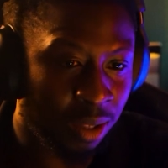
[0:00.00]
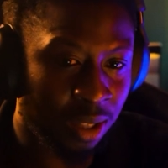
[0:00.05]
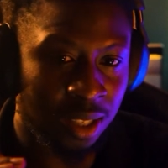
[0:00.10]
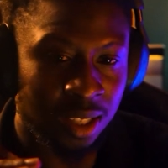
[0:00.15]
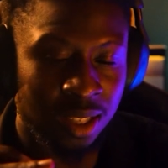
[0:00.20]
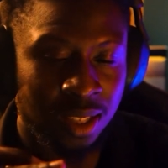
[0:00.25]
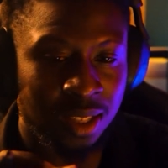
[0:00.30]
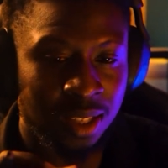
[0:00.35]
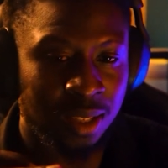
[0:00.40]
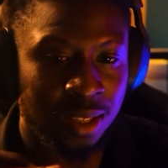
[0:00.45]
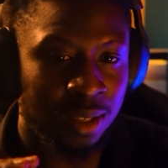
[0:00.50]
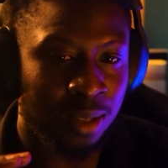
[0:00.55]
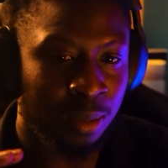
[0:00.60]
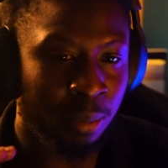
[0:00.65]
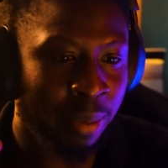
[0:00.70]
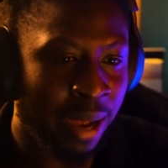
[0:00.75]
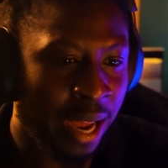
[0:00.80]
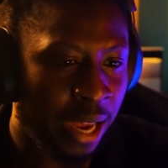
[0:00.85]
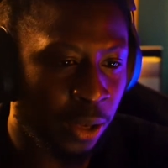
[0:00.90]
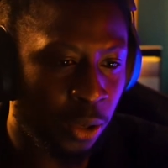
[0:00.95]
this is
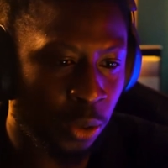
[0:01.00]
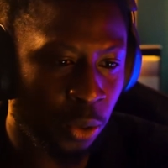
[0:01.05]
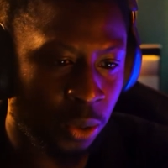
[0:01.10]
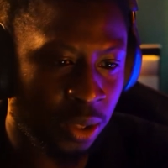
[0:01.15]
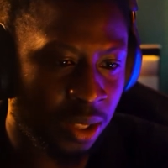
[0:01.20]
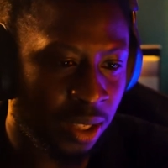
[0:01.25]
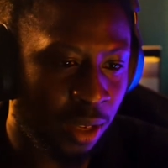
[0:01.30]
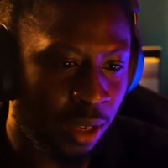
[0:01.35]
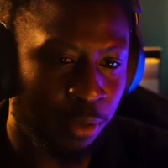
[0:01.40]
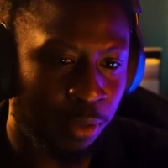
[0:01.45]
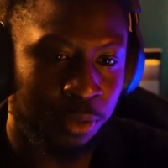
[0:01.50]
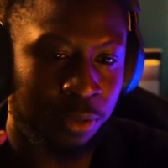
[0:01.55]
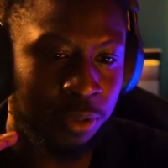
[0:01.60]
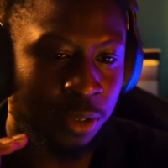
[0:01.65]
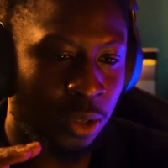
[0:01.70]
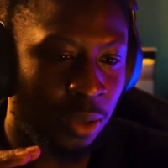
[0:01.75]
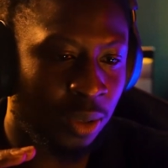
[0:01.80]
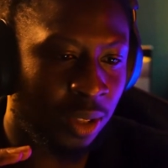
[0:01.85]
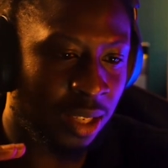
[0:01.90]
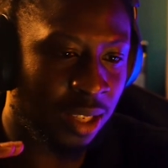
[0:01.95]
bio safe,
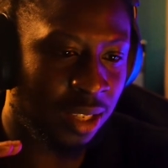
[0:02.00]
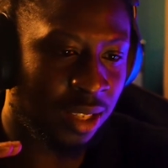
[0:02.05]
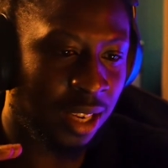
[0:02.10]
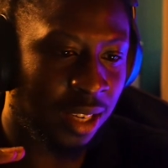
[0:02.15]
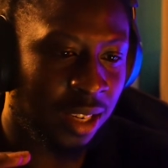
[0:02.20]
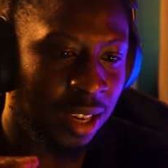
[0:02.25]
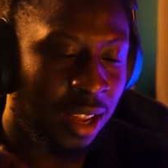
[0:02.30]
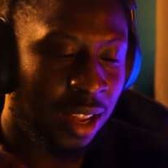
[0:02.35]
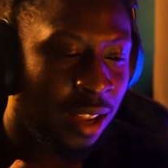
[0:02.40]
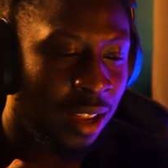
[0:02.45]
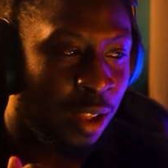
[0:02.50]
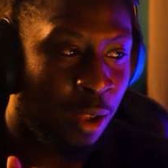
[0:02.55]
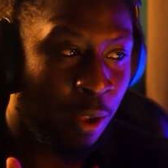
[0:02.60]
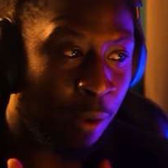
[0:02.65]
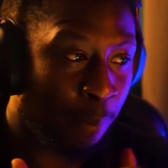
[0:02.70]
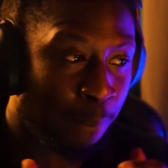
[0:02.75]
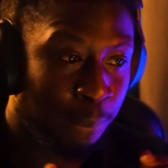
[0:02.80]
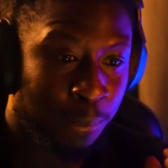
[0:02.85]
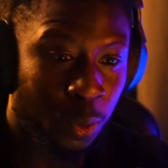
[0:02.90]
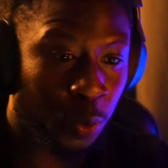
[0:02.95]
things like that.
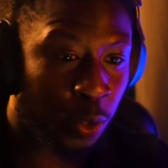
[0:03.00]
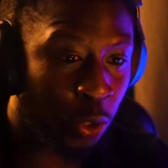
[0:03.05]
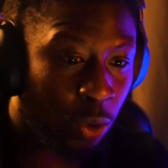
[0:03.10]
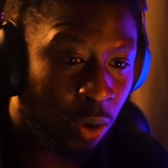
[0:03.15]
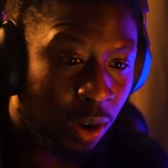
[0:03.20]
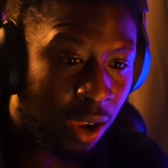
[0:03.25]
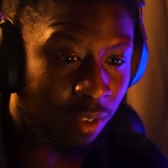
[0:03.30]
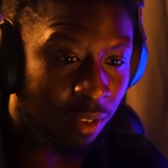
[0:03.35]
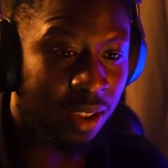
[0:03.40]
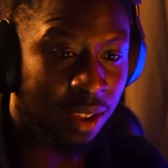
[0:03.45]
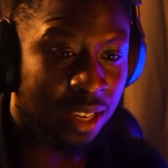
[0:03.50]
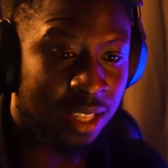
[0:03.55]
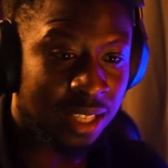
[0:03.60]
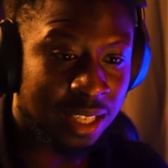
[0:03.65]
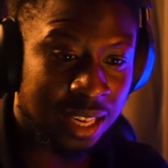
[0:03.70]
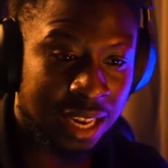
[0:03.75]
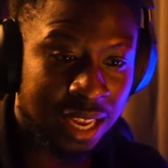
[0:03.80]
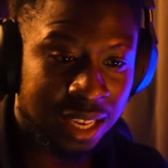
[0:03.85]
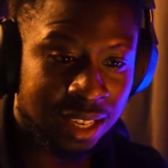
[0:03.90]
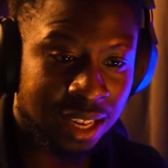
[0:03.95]
But we don't have
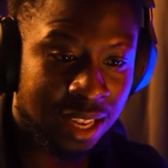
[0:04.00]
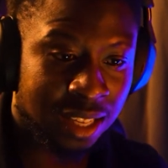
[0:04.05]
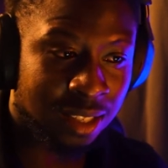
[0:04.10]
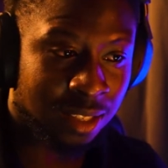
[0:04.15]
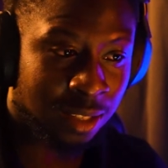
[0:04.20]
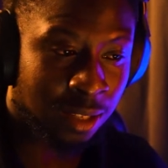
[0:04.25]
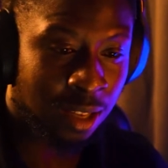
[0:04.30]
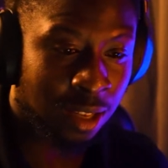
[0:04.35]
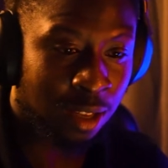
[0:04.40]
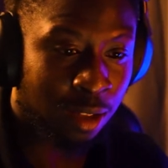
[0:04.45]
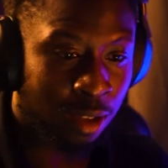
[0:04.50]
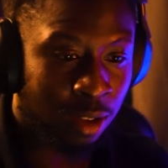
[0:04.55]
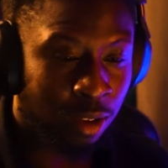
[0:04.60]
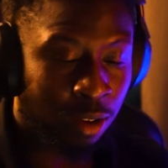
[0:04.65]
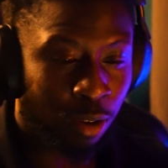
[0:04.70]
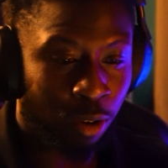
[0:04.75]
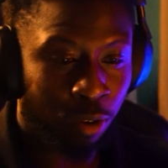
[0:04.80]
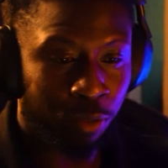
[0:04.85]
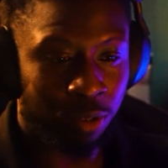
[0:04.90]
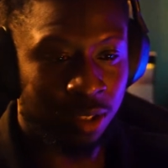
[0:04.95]
anything like that,
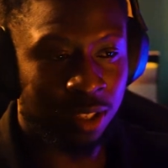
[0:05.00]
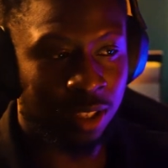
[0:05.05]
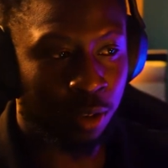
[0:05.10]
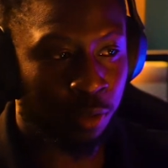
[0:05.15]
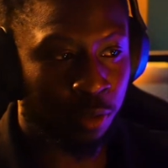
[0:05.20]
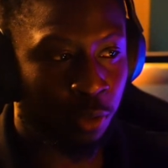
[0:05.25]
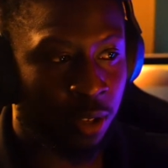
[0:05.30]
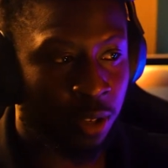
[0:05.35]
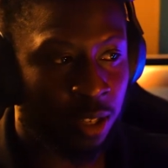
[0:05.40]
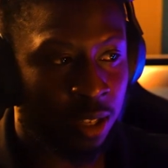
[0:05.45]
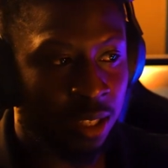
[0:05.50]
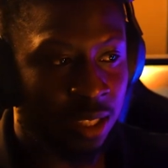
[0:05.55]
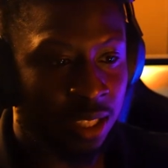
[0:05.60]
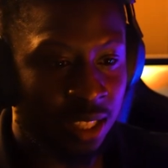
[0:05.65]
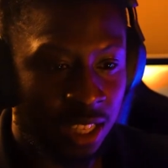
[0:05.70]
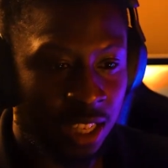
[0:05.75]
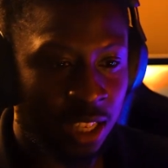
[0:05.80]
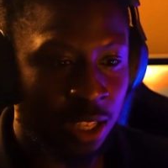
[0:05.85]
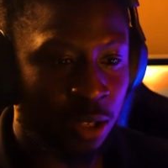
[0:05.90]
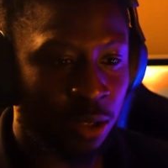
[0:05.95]
obviously, for the
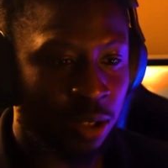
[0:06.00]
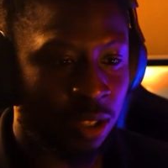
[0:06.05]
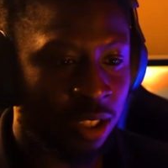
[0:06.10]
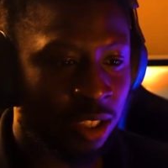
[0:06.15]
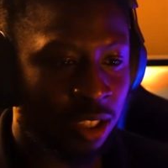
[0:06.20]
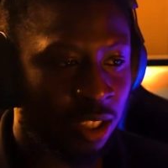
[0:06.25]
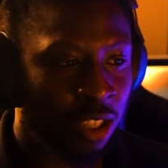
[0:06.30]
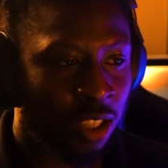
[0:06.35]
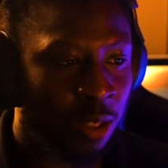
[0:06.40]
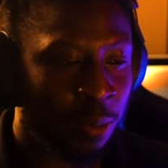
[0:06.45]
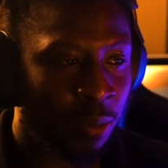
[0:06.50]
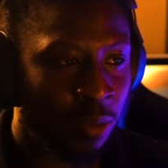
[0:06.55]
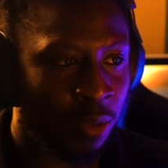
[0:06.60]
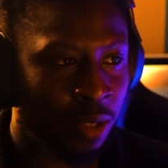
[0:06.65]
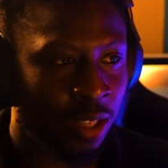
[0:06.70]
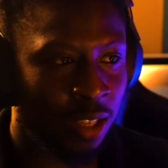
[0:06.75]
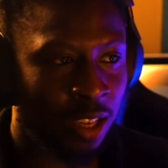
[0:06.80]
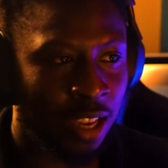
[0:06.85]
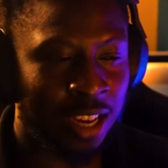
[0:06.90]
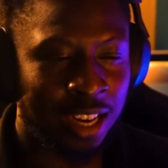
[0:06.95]
tea industry.
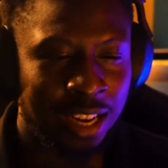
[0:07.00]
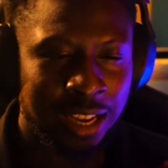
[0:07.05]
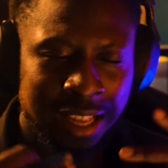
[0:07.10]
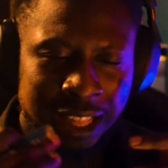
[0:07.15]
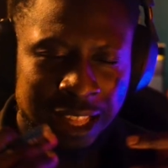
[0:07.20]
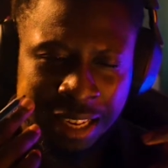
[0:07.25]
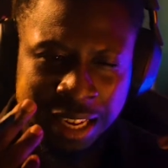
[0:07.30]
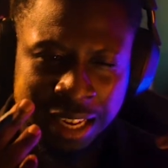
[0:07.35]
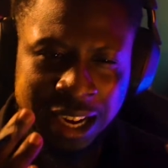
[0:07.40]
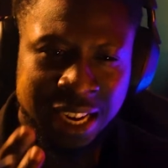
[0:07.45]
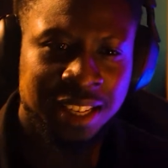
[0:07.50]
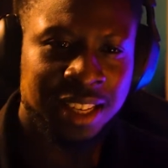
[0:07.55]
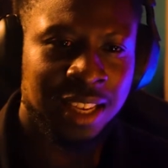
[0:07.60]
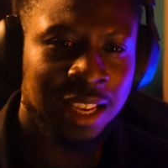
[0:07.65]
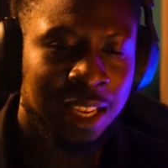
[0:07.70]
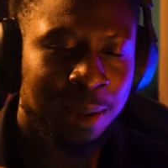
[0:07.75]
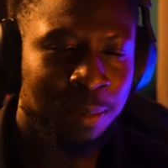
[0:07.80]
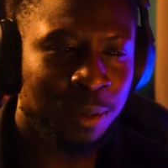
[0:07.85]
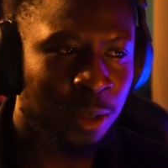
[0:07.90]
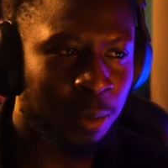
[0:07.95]
And an idea
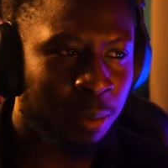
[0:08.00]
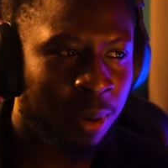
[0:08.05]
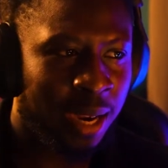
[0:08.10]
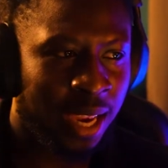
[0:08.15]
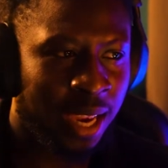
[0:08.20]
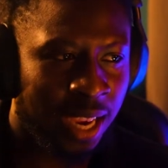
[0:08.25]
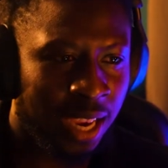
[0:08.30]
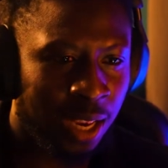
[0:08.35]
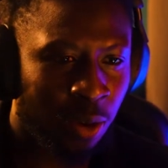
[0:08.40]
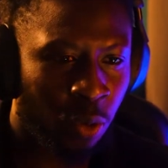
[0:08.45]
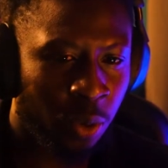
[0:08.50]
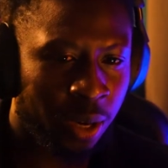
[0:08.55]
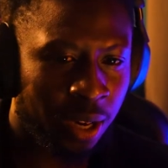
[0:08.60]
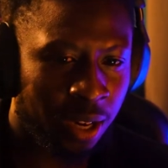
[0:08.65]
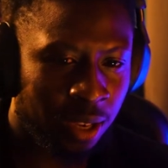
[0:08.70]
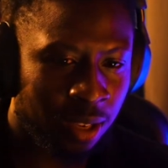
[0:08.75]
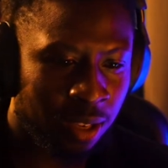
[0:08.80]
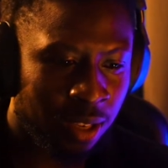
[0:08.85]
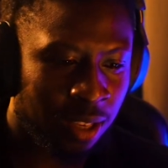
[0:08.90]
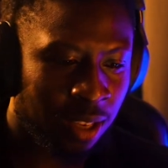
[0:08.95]
came to my head
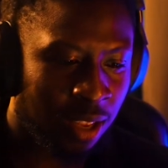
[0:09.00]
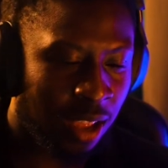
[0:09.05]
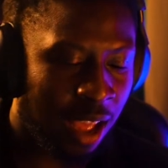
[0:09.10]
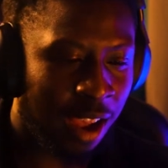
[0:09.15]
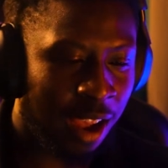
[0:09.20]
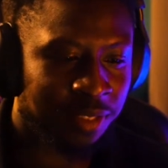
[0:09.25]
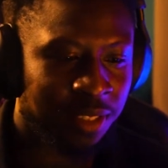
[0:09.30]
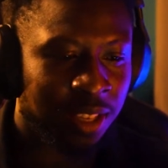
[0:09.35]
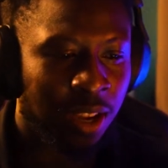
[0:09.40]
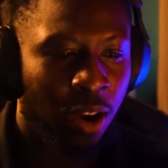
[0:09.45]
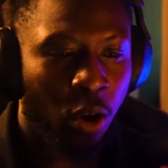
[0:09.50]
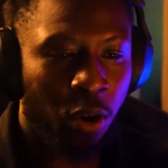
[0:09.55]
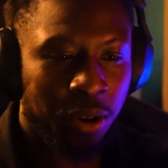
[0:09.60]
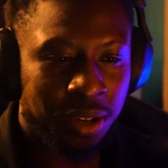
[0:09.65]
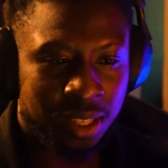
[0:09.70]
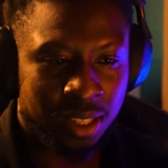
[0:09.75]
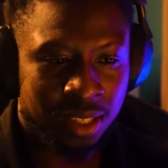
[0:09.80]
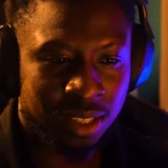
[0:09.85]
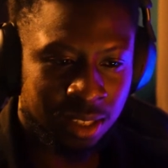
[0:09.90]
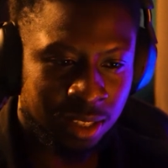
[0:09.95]
where after
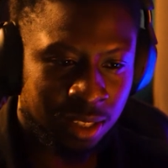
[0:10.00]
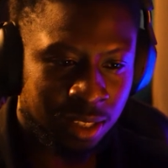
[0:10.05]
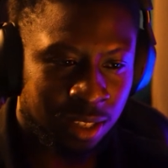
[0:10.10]
audits,